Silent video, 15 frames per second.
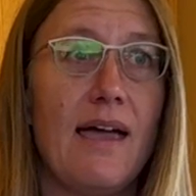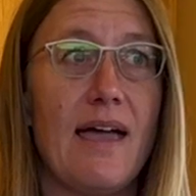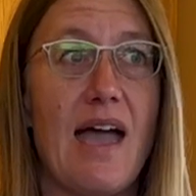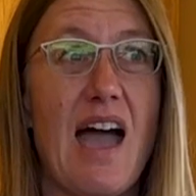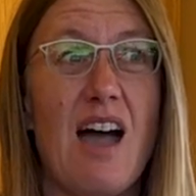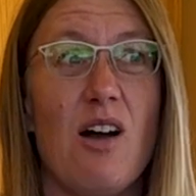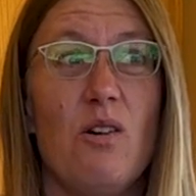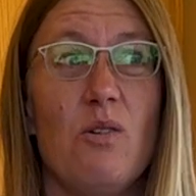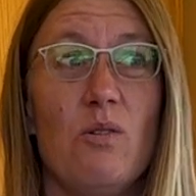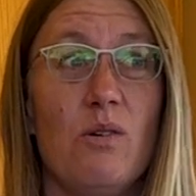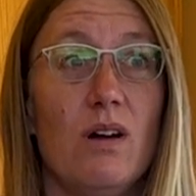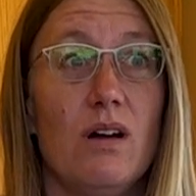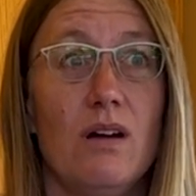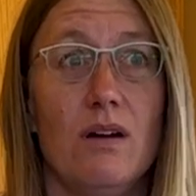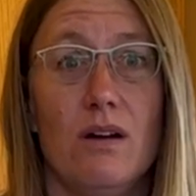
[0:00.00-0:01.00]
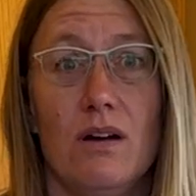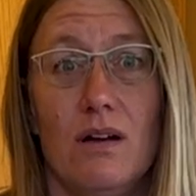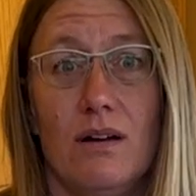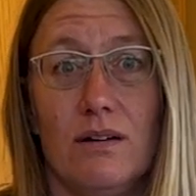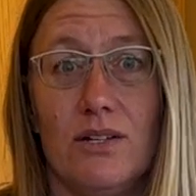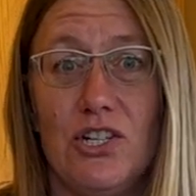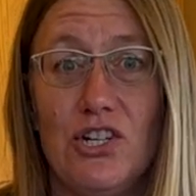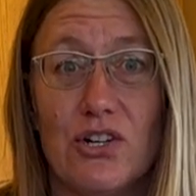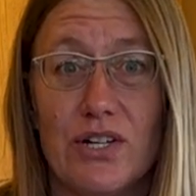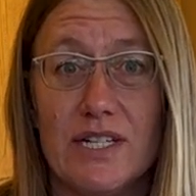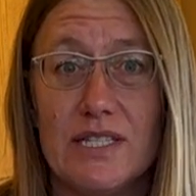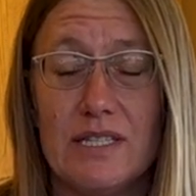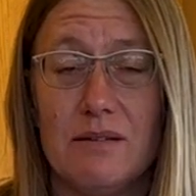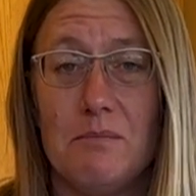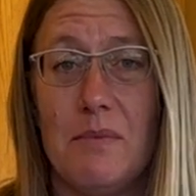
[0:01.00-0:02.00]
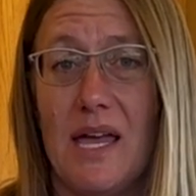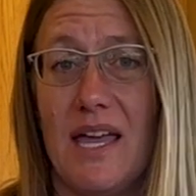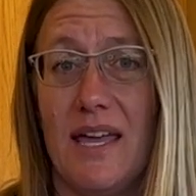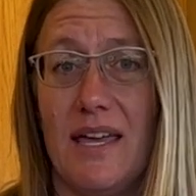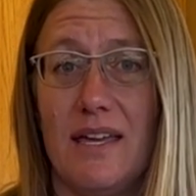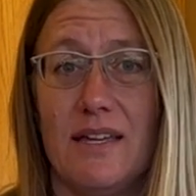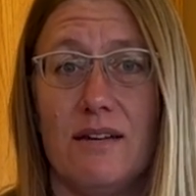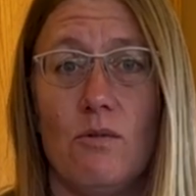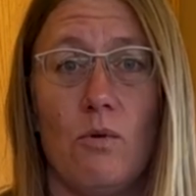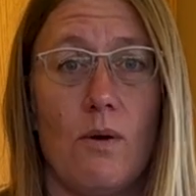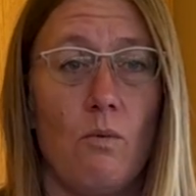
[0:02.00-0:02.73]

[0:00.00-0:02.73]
How good is it made?